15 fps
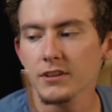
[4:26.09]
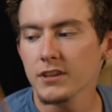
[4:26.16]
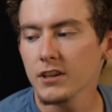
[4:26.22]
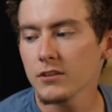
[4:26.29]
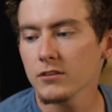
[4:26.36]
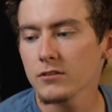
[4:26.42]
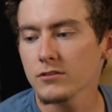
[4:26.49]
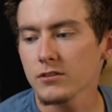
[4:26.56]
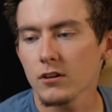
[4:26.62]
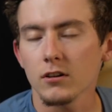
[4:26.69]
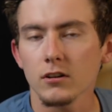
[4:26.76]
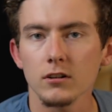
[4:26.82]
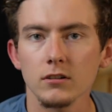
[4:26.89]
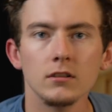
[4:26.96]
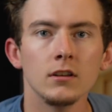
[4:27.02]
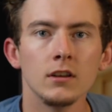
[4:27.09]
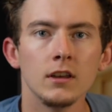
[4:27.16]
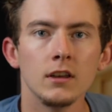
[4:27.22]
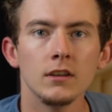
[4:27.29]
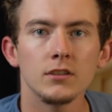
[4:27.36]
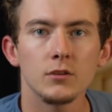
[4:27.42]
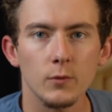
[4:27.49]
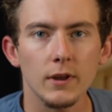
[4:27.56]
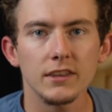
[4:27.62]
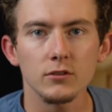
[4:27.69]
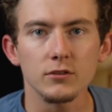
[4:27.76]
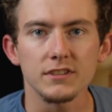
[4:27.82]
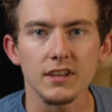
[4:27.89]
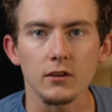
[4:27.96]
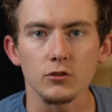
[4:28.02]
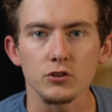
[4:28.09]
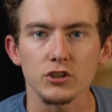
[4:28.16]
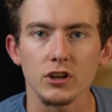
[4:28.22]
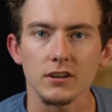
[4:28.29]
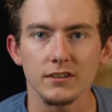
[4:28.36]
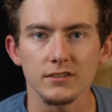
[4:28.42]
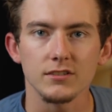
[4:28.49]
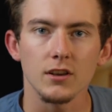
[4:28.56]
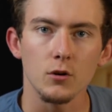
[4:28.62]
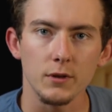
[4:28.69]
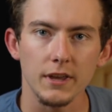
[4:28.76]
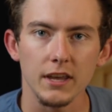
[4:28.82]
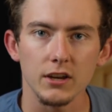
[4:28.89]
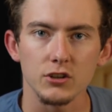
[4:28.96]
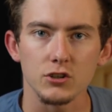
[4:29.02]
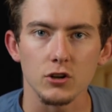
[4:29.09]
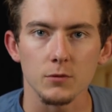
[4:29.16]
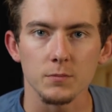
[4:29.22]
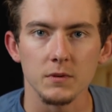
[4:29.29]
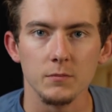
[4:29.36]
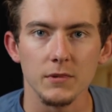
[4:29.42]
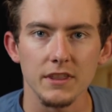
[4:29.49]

The others are, the regular tailor chalk is okay to sharpen,